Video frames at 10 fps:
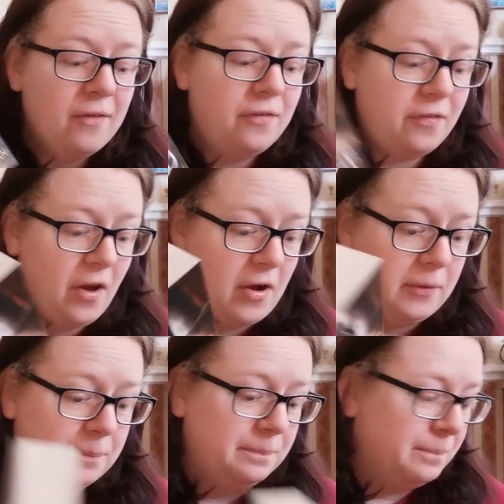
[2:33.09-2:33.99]

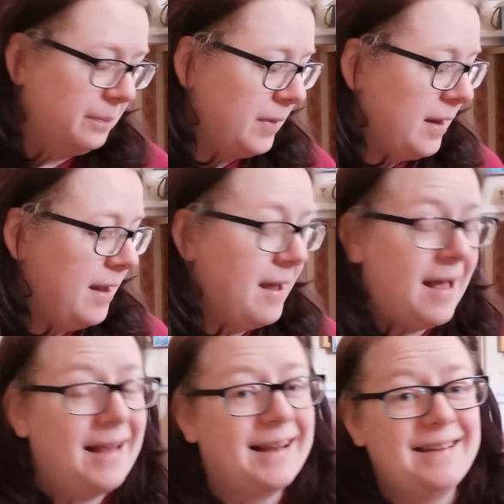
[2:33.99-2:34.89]
So
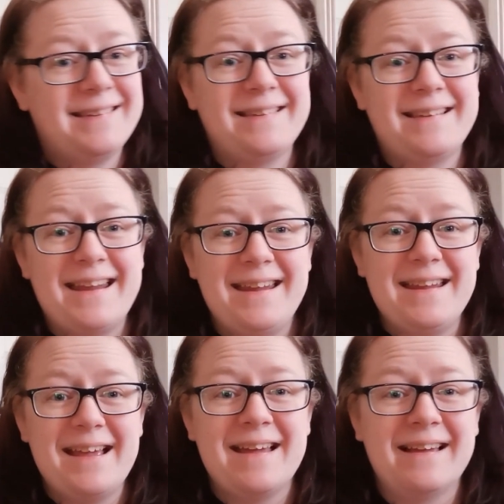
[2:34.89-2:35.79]
let's
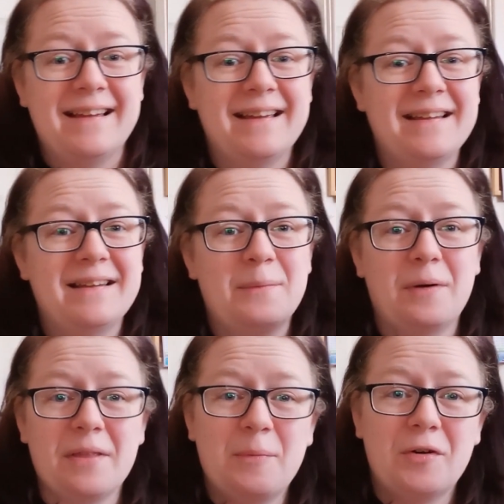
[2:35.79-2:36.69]
see
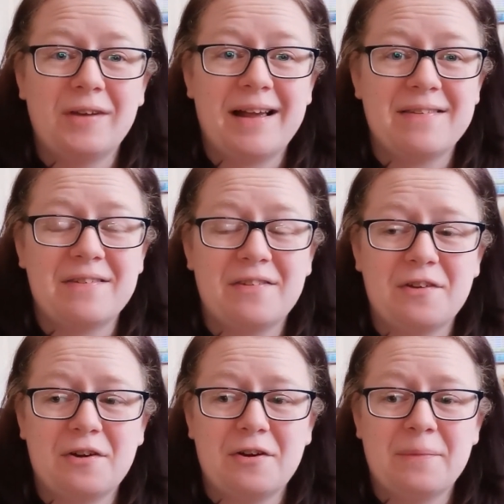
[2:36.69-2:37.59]
what the board has in
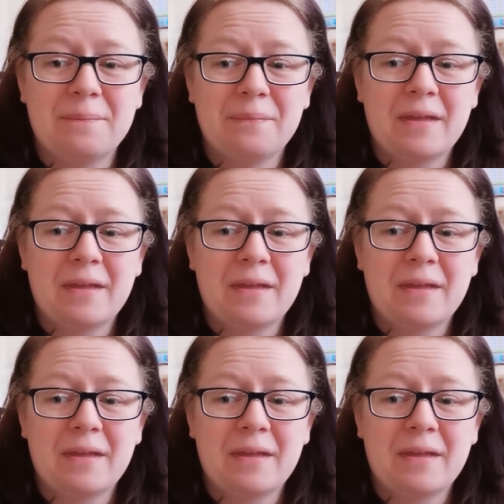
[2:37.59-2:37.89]
store